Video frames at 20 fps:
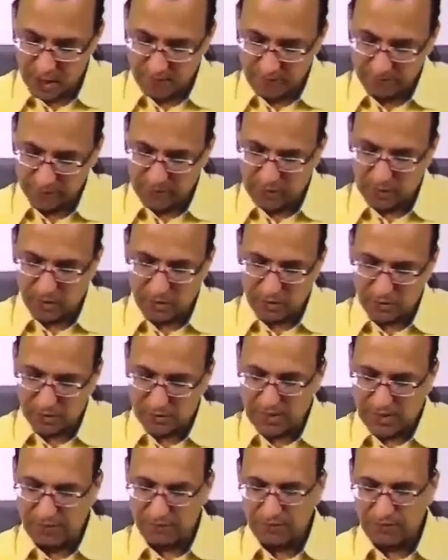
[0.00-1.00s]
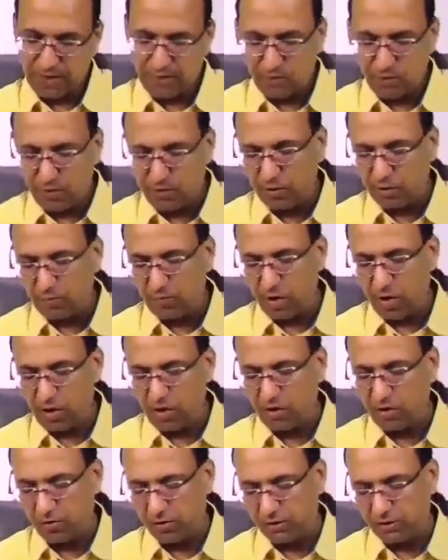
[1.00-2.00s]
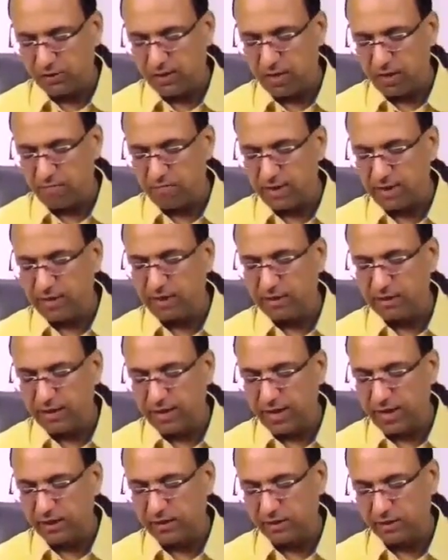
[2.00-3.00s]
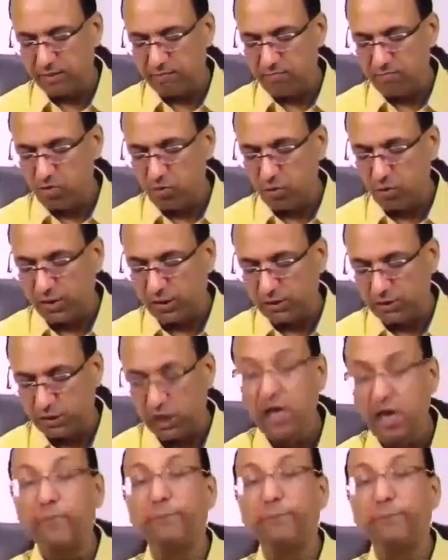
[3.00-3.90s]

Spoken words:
Because if they move into bronchioles, they might create some mucus